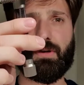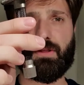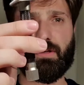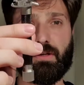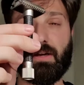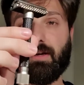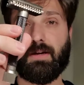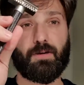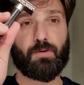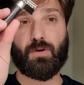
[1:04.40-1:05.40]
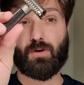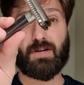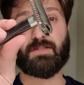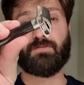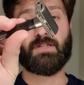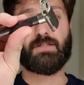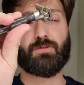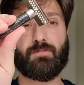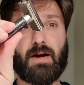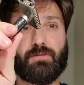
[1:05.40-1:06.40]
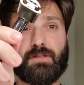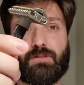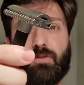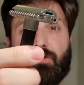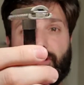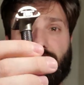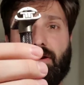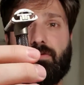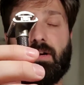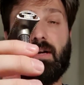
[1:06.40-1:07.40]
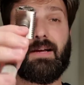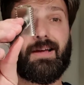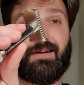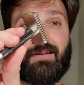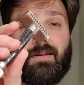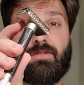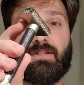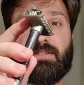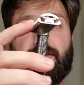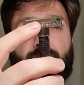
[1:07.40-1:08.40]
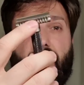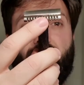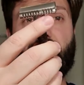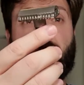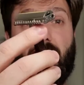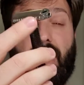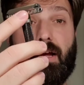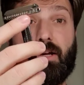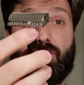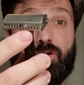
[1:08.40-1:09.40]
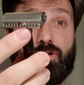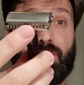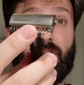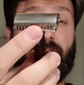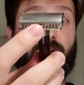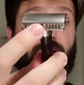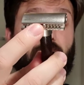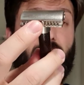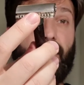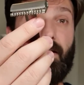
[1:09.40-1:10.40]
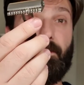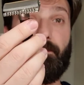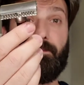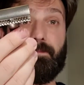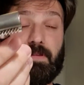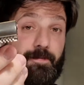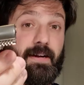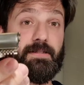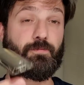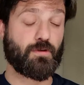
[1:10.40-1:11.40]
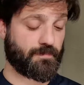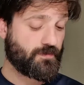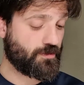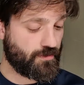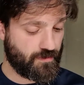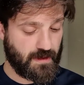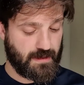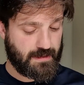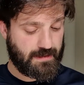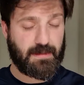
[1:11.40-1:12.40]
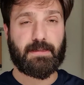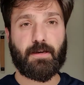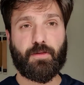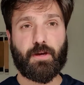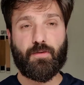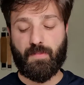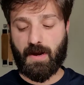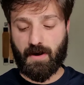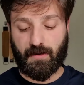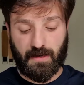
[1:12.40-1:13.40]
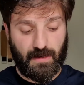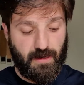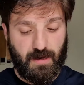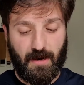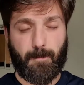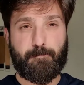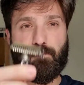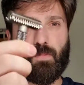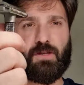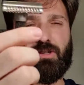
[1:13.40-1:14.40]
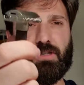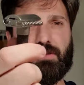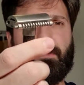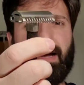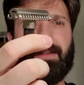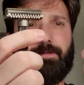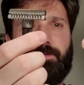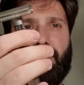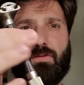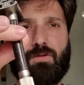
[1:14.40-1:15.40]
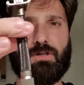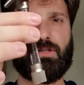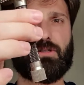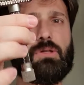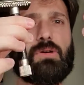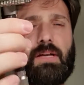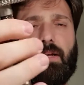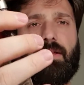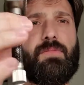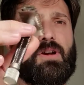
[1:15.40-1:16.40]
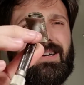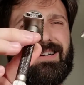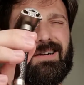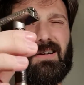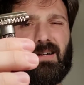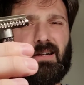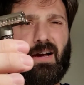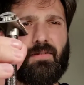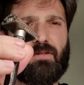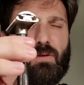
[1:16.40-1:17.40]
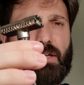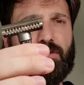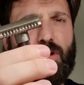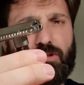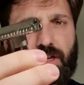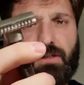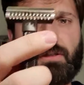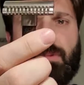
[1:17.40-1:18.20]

with the aggressiveness or mildness of your shave and even still having a good effective one. So let's see how they compare. Just by the feel or just looking at them, they're kind of like small changes,